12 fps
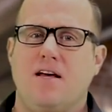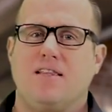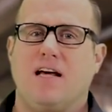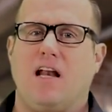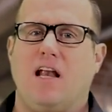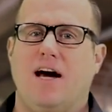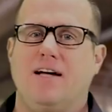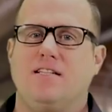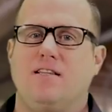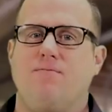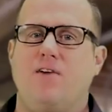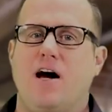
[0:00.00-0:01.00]
that align
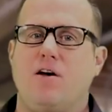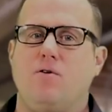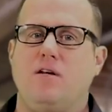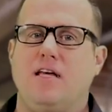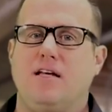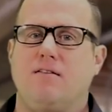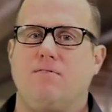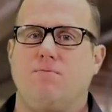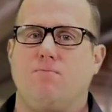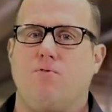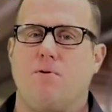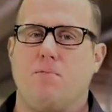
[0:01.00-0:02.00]
to the value needed
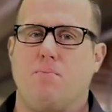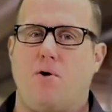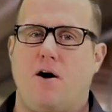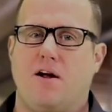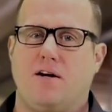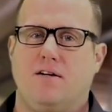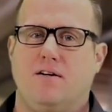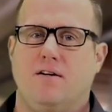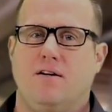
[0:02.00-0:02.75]
from the product.